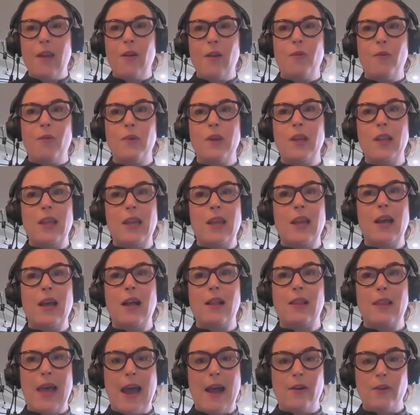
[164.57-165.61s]
really
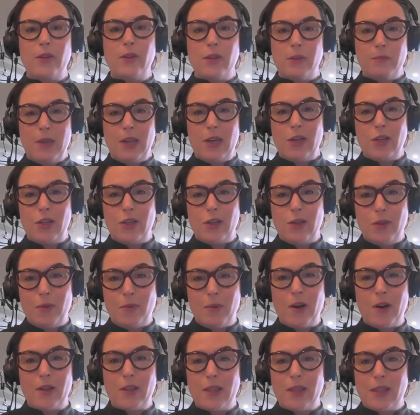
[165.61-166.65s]
allows me to do the
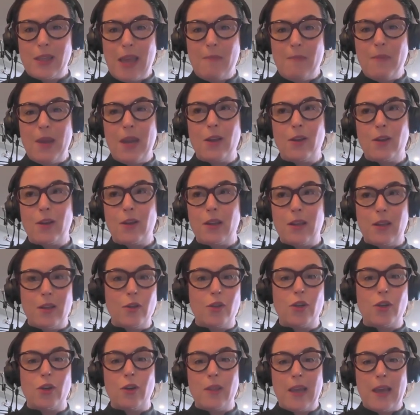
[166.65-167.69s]
work that making
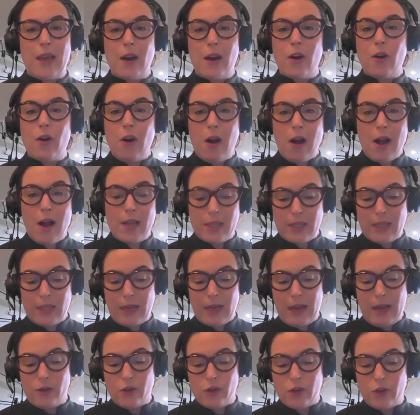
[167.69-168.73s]
sure that across the
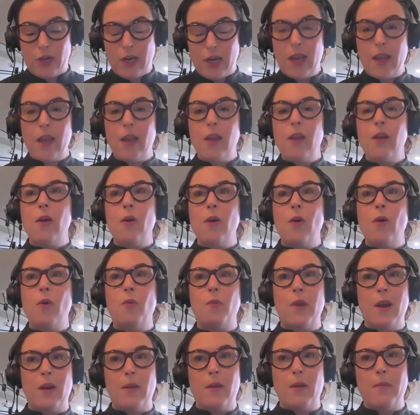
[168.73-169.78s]
country,
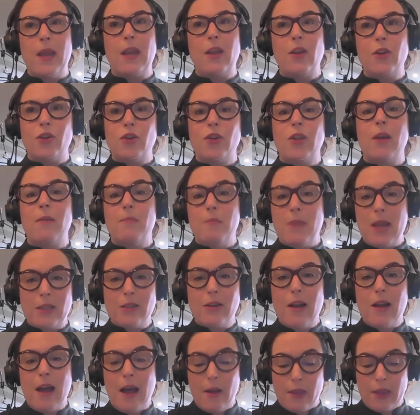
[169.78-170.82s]
we are making sure that
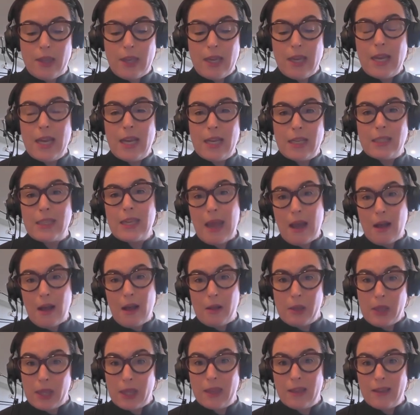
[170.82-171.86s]
mental health is
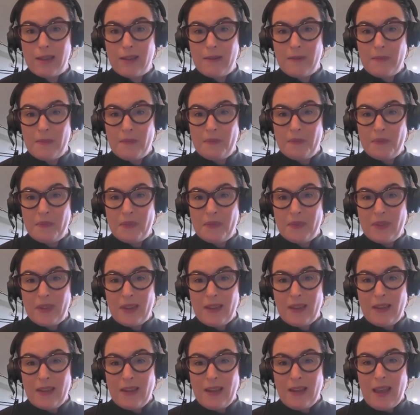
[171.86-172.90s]
health
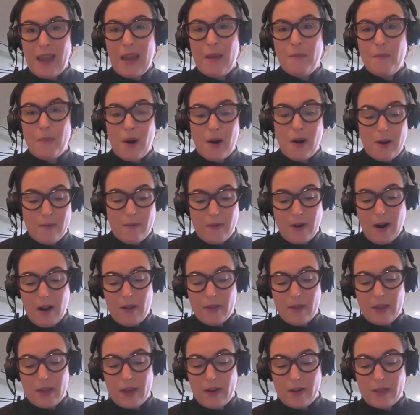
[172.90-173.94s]
and part of our
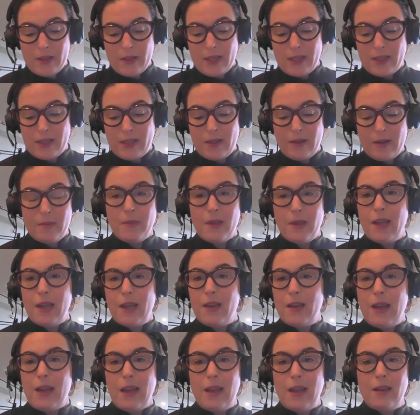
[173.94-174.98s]
healthcare system,
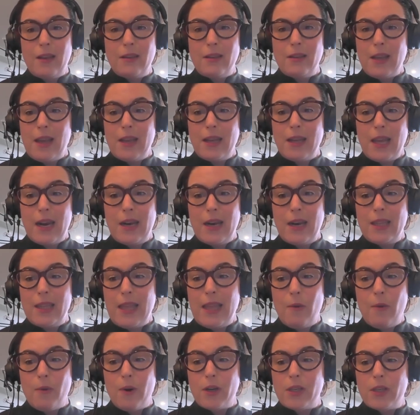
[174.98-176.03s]
and getting
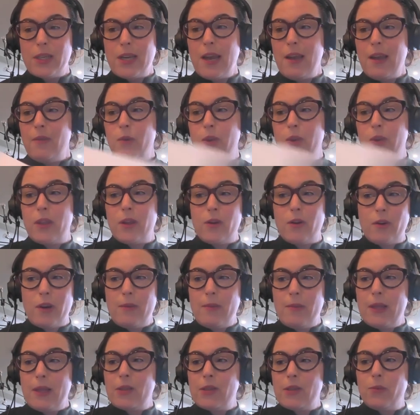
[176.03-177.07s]
that work done with
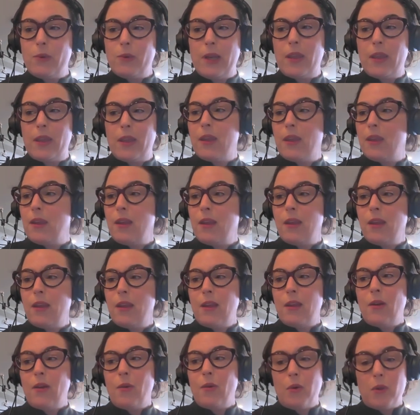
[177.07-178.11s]
agreements with
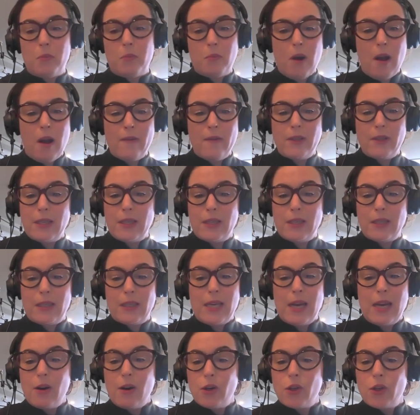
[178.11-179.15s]
provinces and
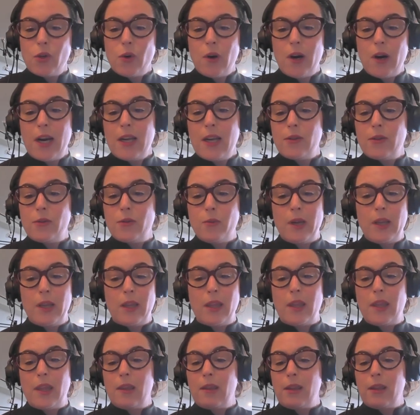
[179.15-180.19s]
territories, with
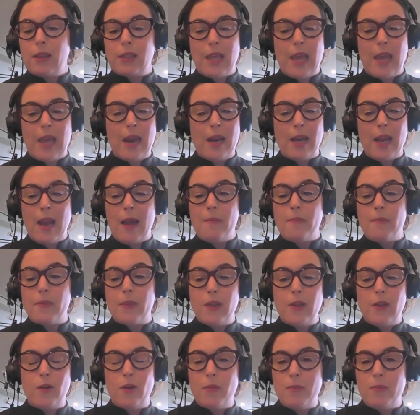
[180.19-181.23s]
setting up
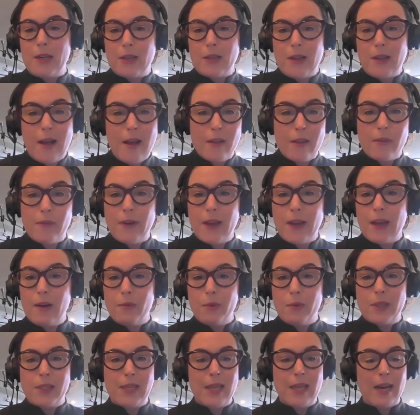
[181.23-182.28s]
the Youth Mental Health Fund,
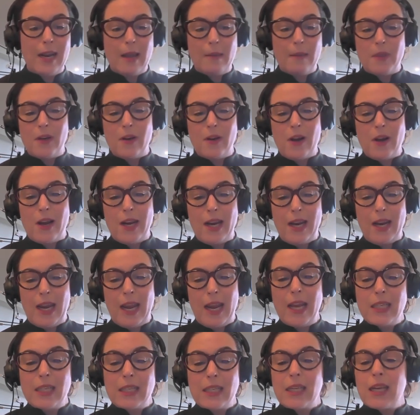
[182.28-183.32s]
with setting up the
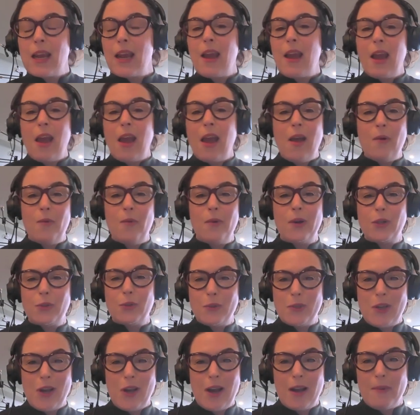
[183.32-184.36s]
988, which
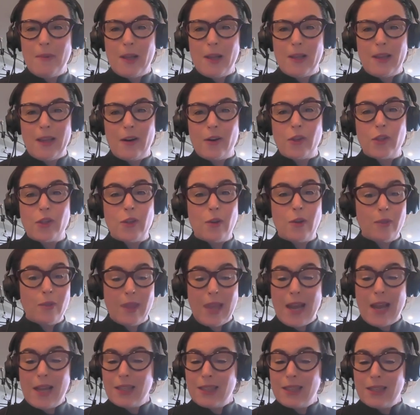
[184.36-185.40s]
we'll talk about later. So
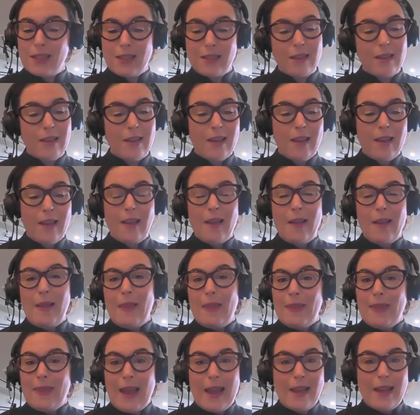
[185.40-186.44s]
that's
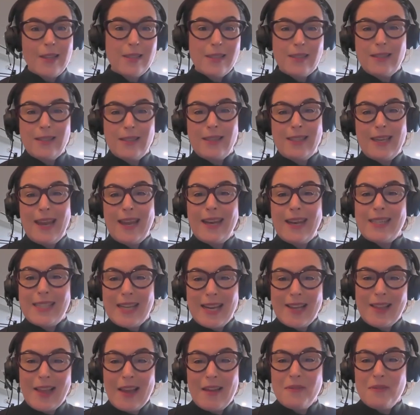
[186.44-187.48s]

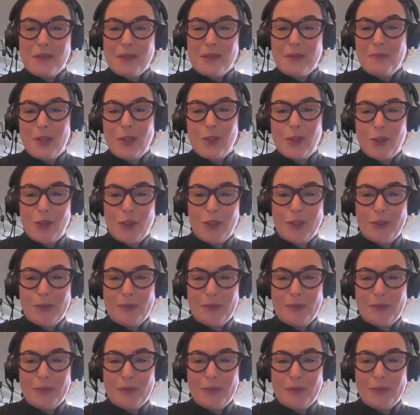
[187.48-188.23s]
day-to-day life as a minister.